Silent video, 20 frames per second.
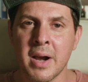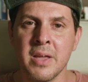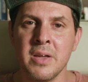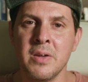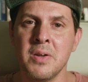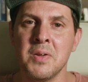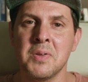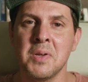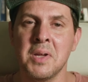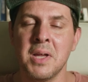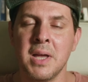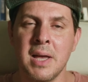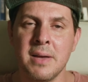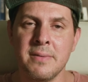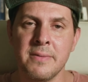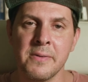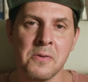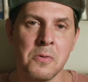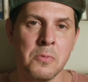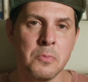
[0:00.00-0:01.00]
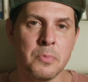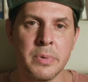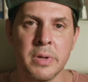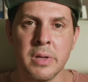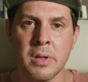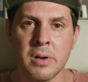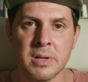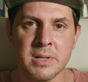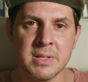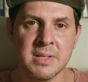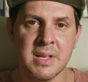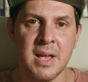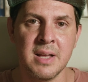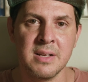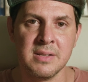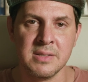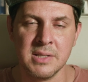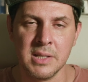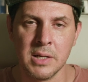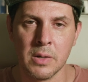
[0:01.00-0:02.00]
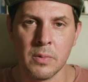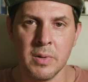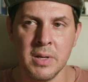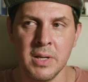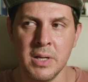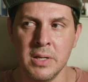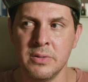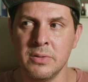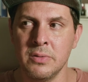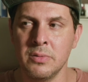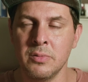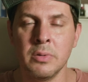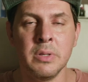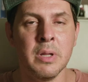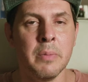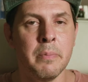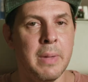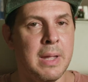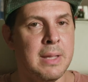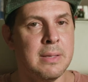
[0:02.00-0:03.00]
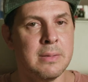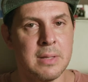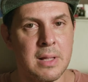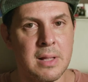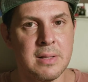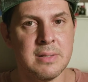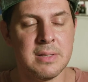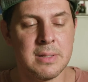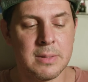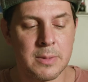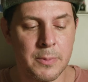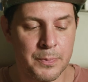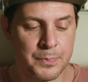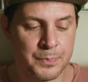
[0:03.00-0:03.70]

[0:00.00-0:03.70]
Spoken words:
you to have a computer science degree to do the maintenance.